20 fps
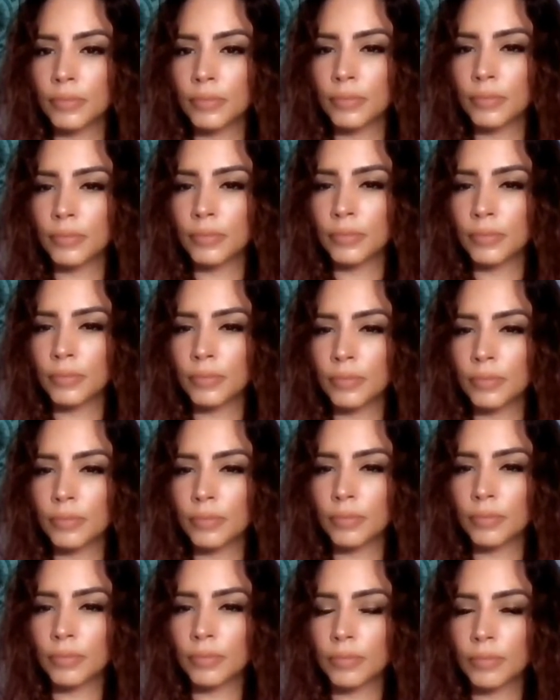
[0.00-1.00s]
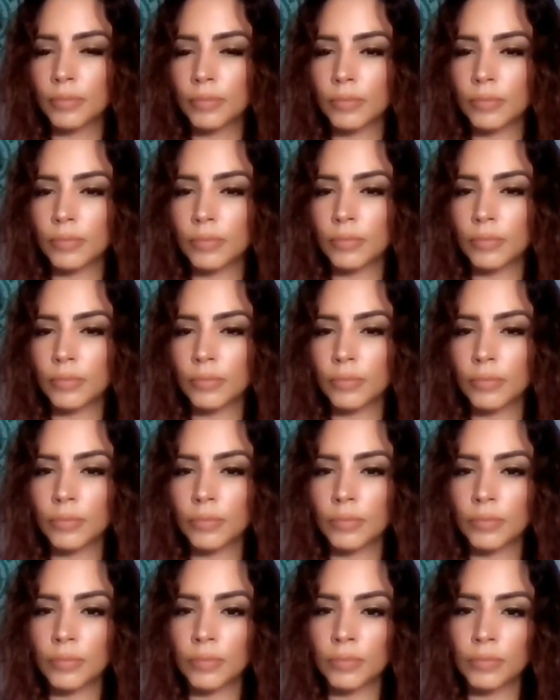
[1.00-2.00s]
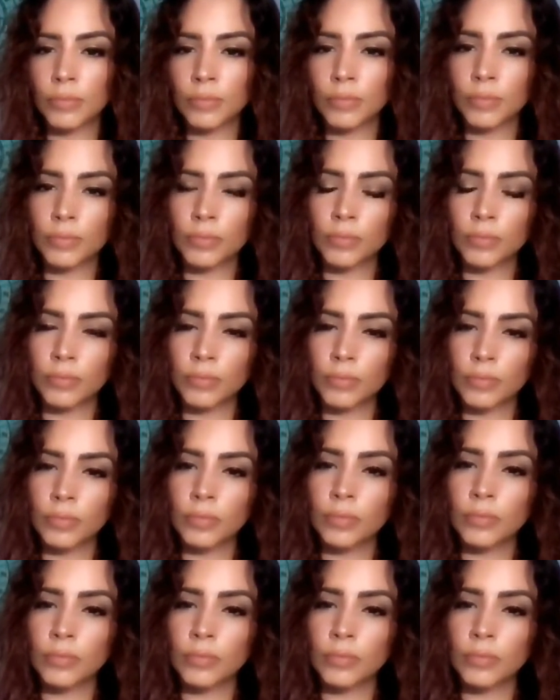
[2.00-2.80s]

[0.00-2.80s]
The person shown says nothing.